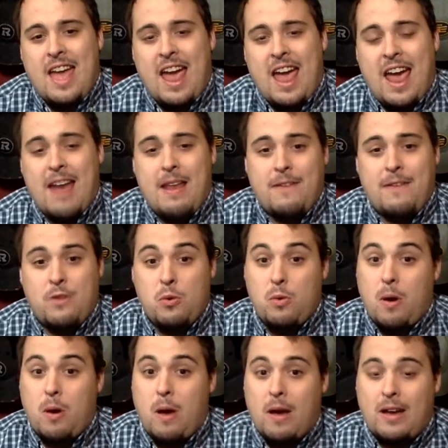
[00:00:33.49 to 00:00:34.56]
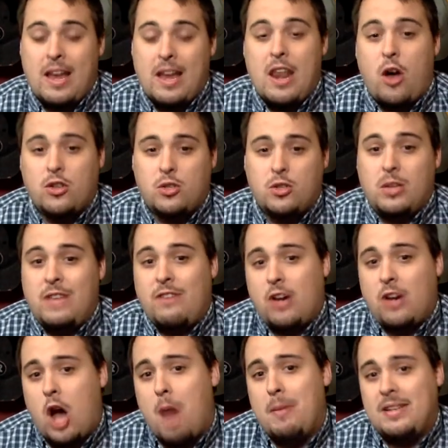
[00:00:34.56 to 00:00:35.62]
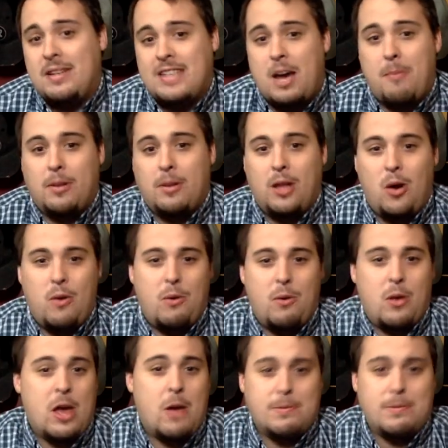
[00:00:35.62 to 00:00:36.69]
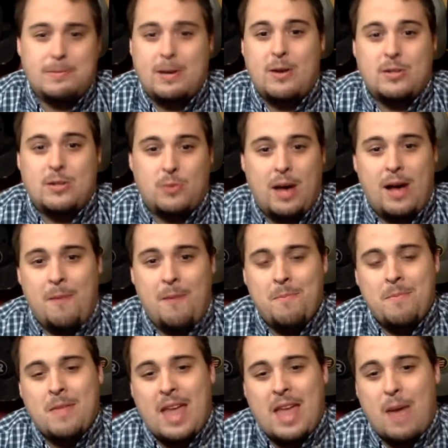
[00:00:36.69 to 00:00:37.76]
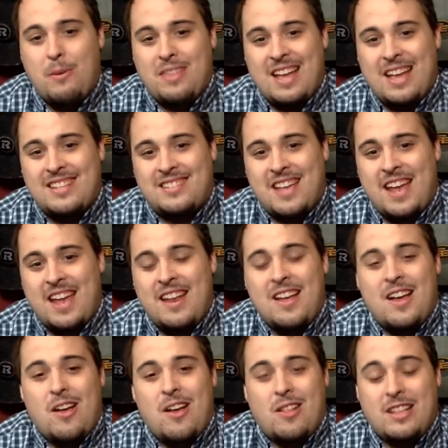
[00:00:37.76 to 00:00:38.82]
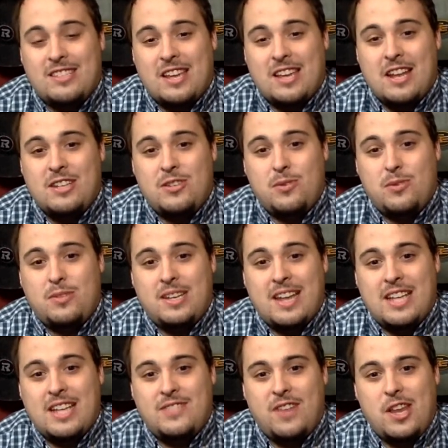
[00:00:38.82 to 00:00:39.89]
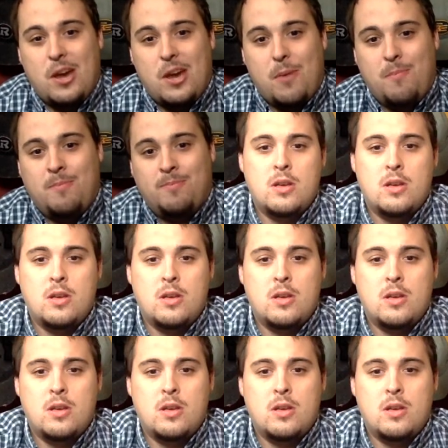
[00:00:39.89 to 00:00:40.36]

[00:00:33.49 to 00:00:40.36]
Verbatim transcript: And if you can also leave a comment down below, it really helps me out as well. And with that said, let's get into today's video.